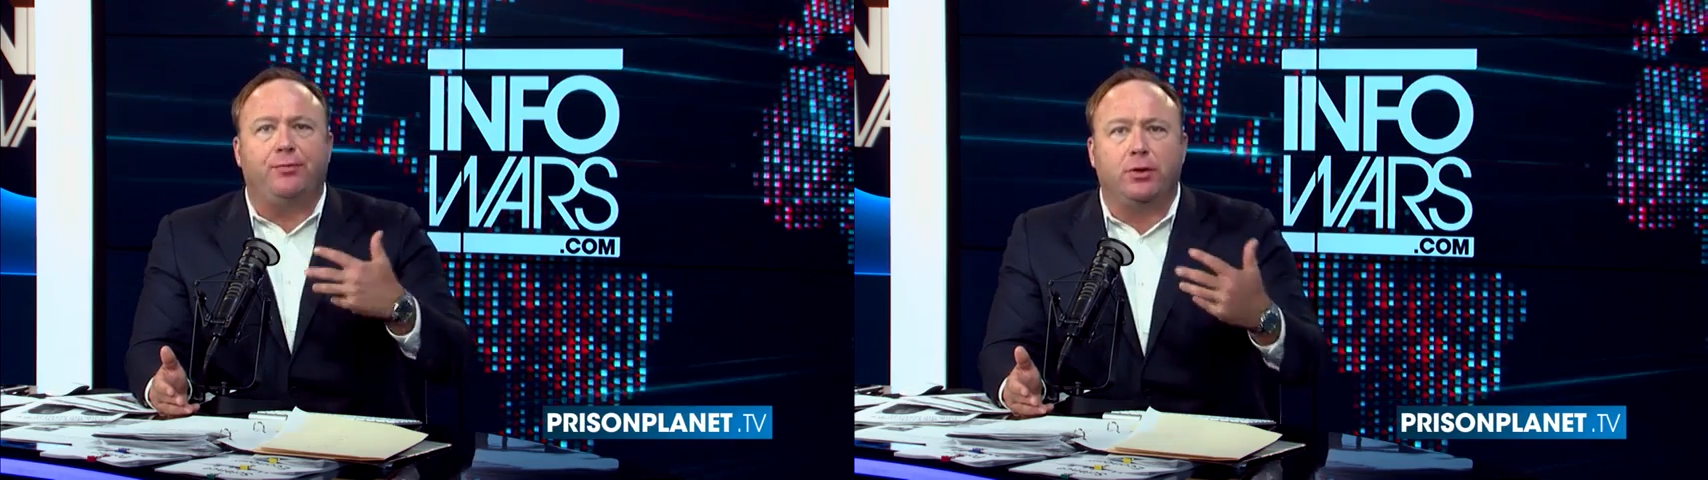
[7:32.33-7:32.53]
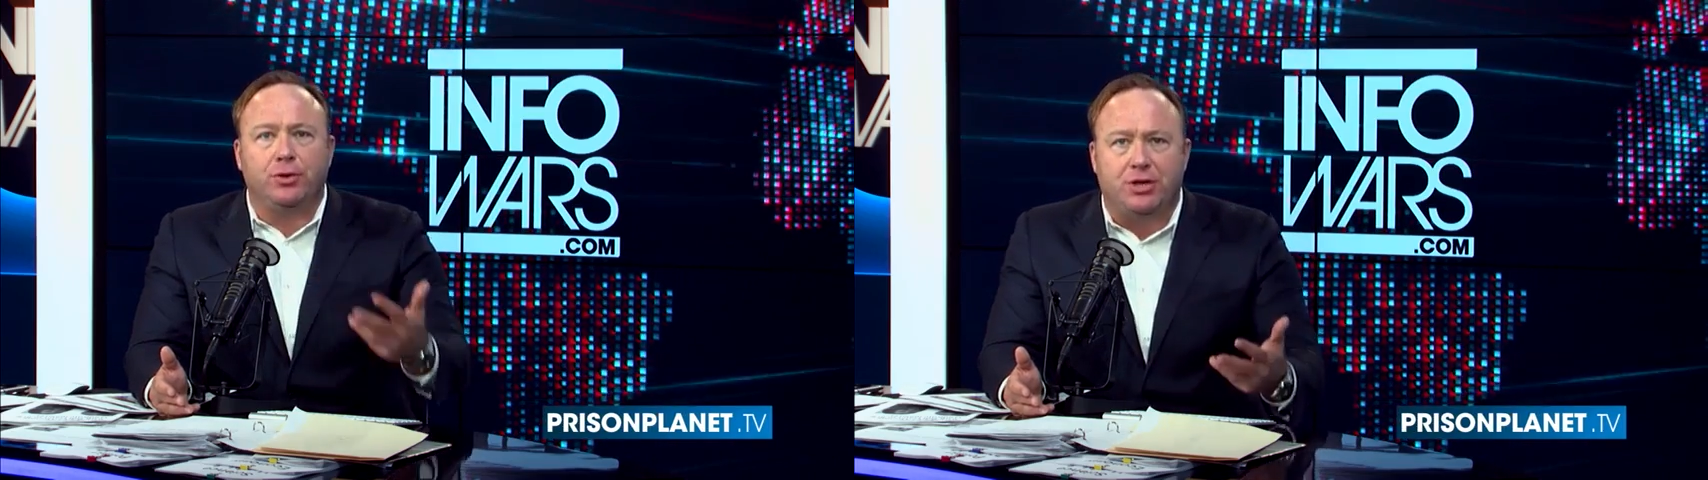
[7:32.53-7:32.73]

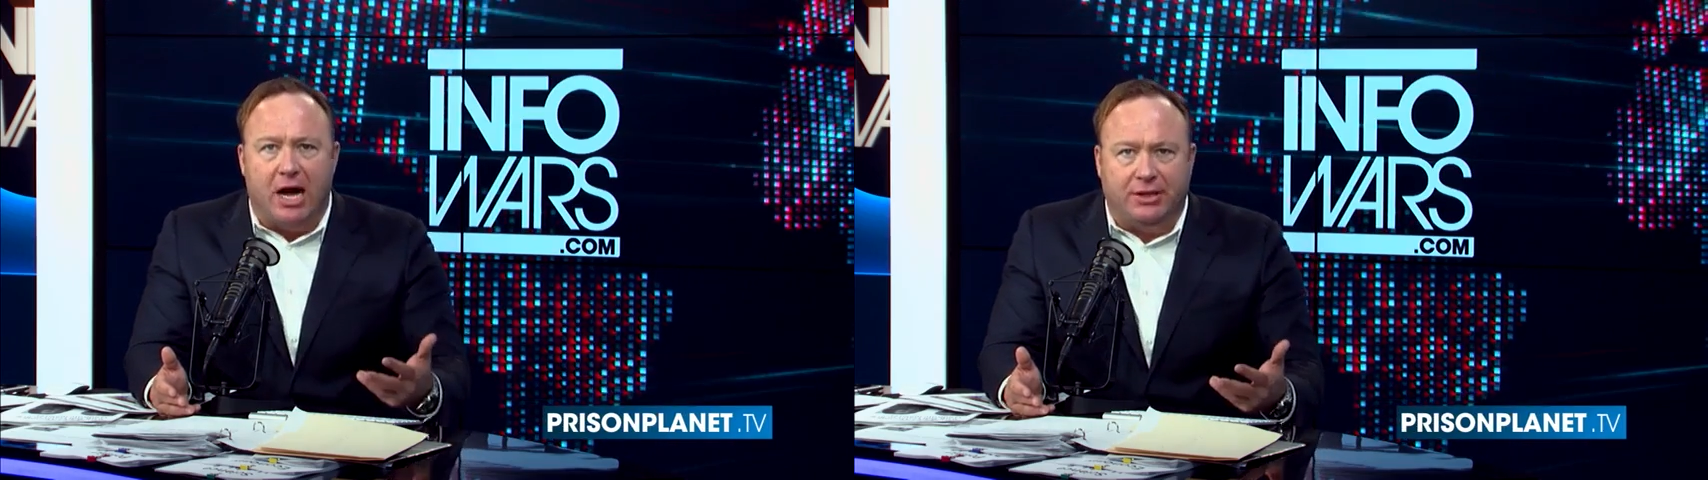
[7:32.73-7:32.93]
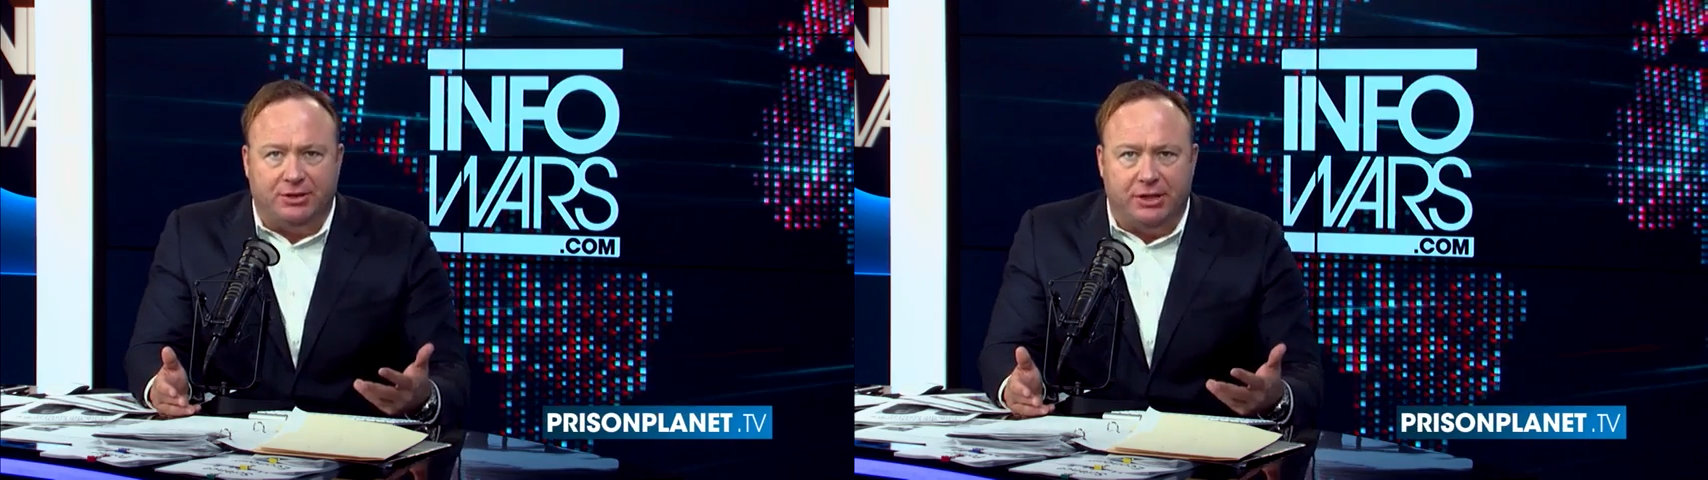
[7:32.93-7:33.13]
flu
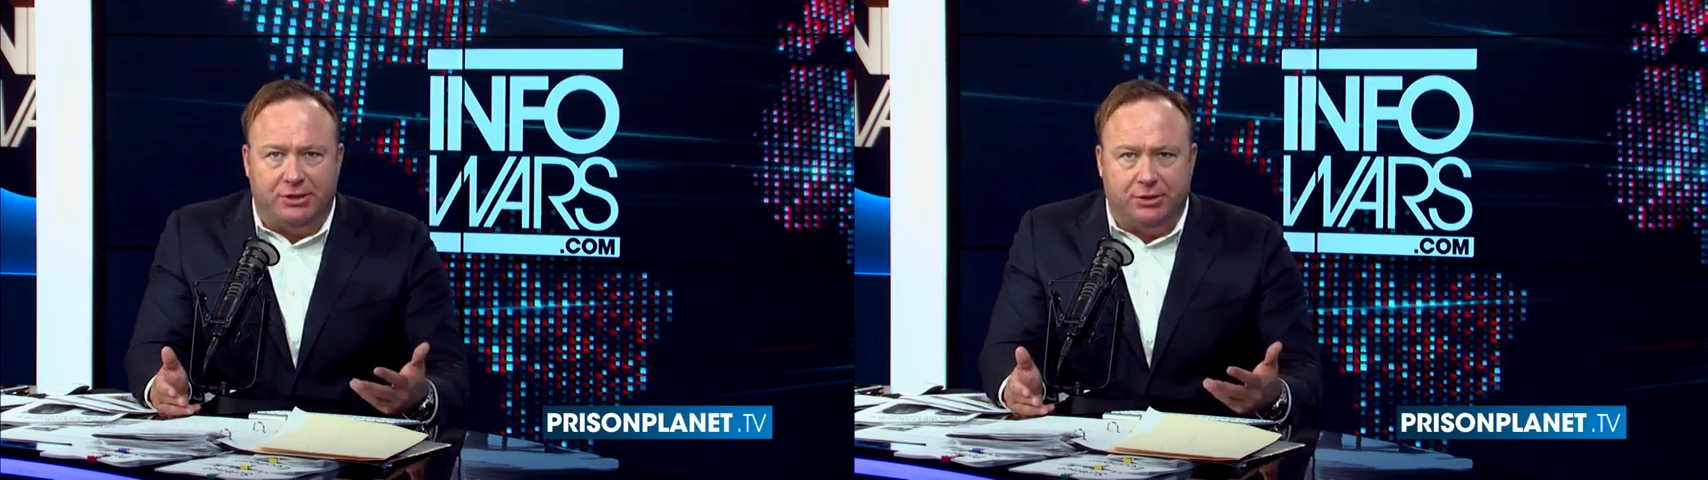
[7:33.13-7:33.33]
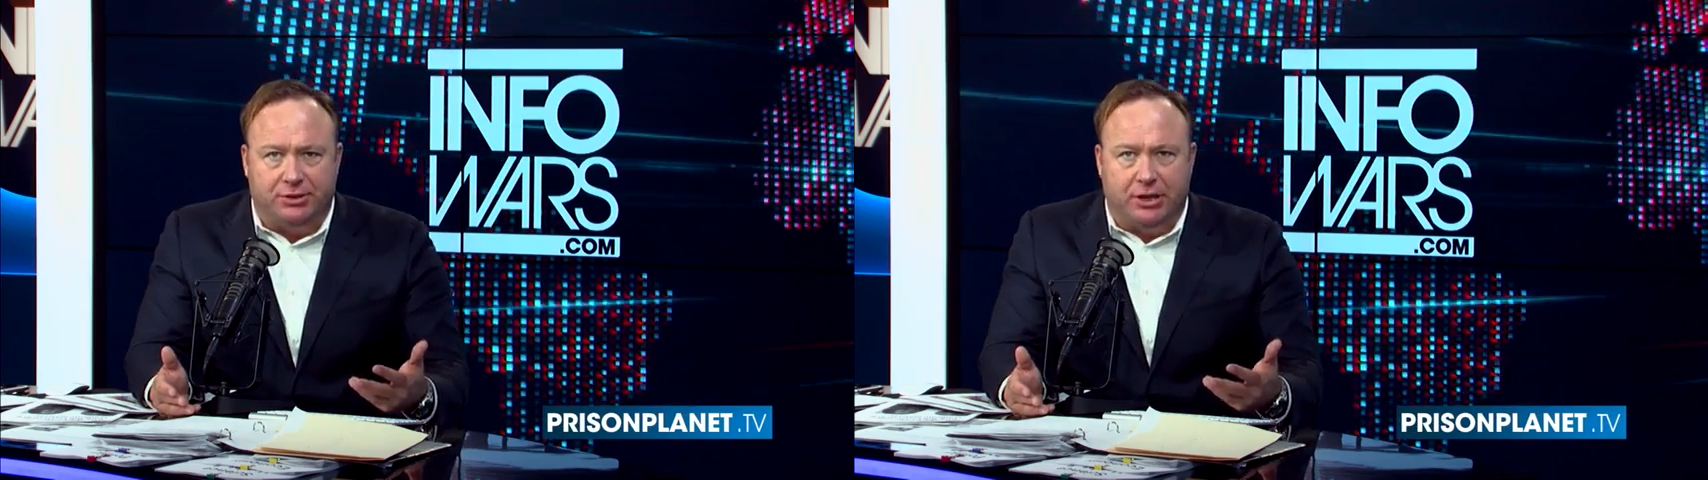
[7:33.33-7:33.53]
shot
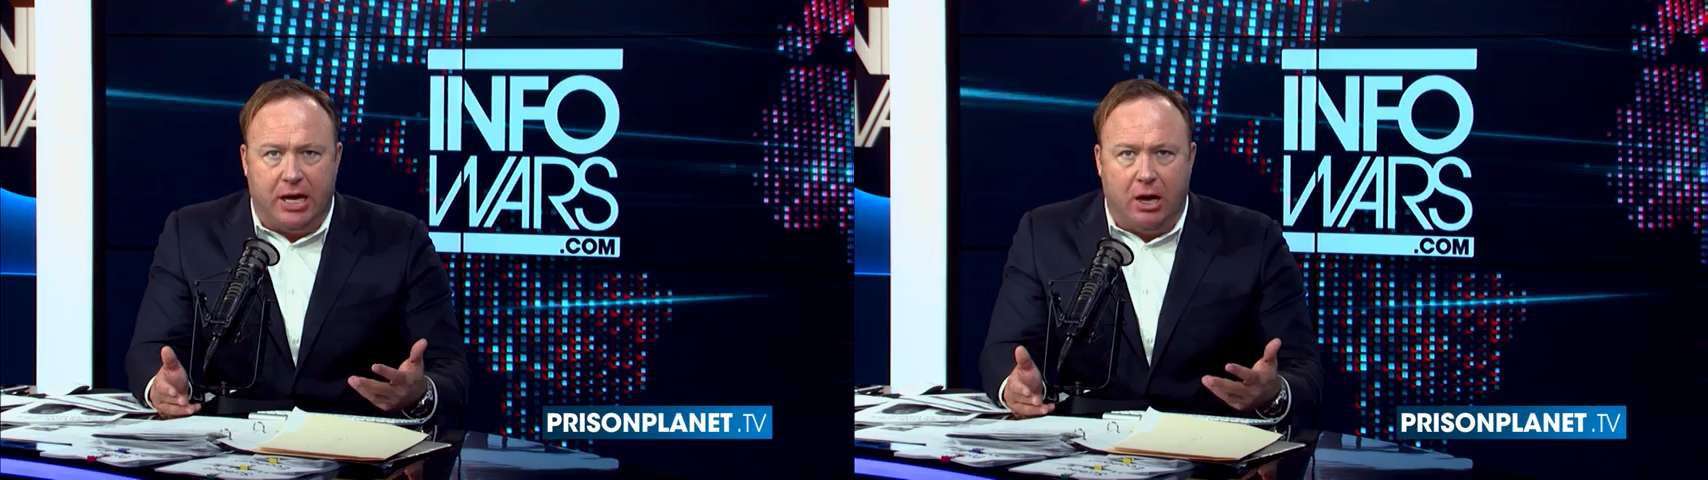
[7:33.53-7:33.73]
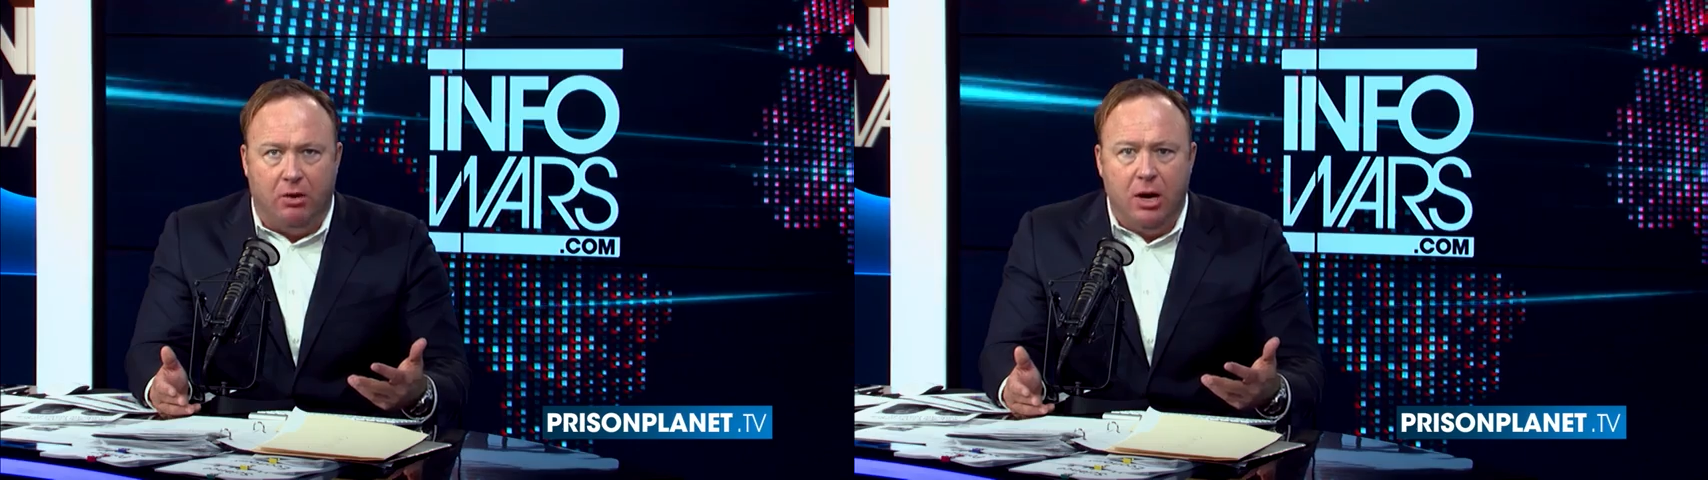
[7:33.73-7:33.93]
6 years
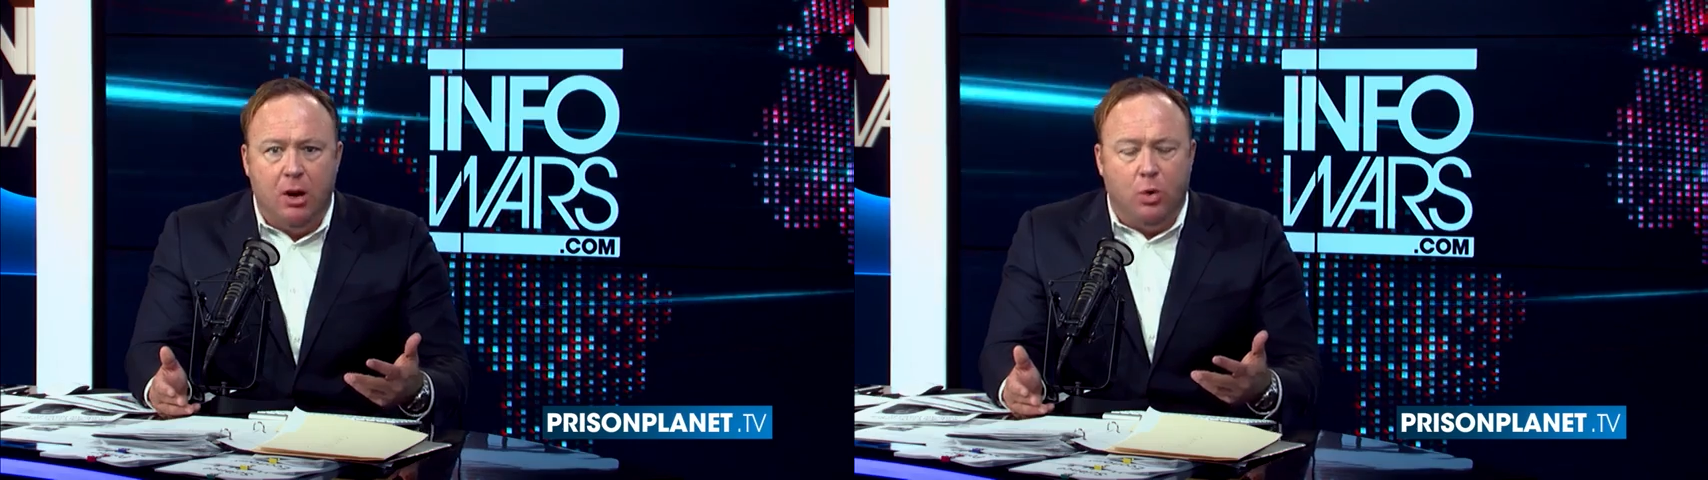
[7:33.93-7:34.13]
ago,